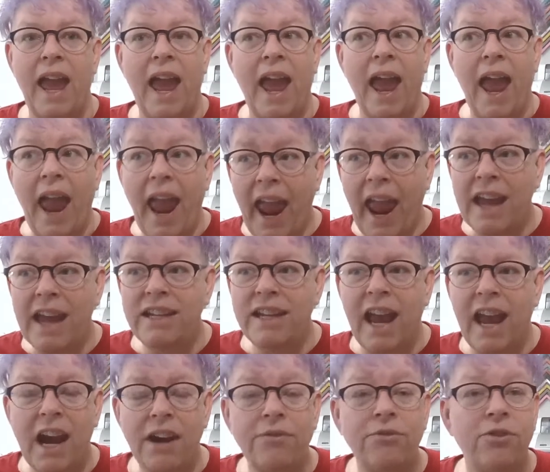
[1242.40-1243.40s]
And
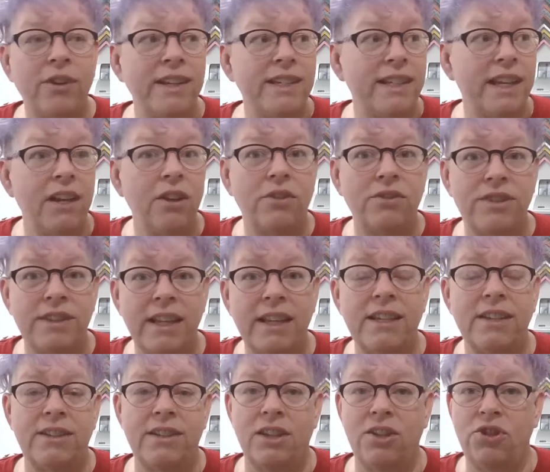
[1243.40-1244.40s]
every single
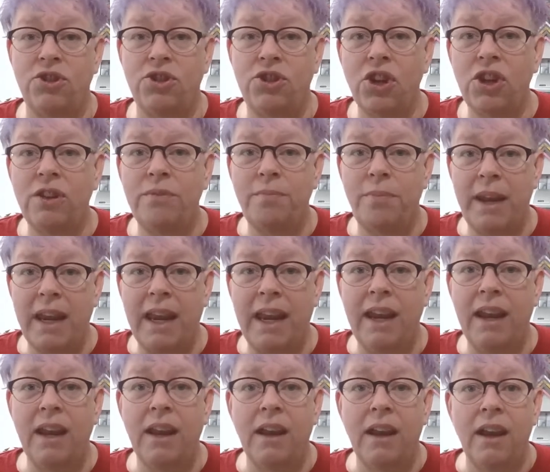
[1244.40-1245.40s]
citizen should
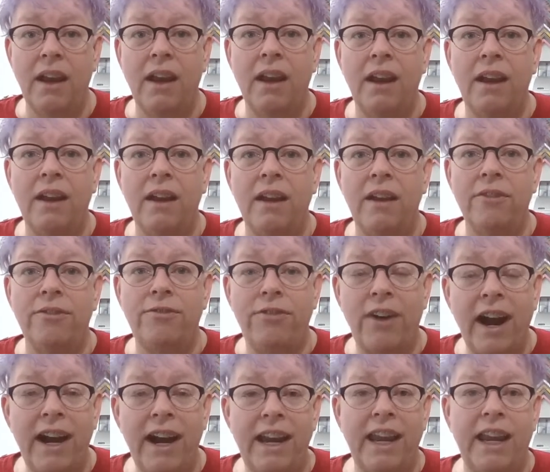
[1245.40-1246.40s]
be
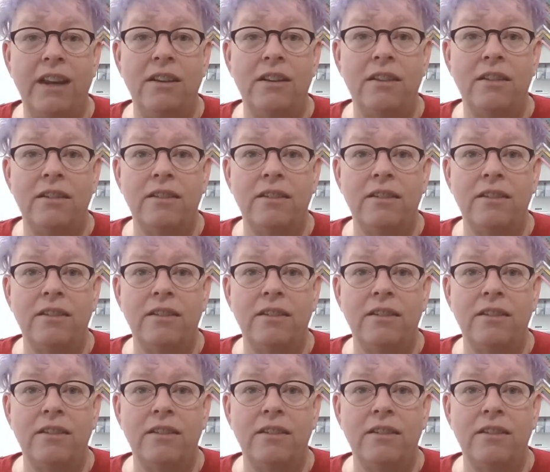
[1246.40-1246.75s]
fighting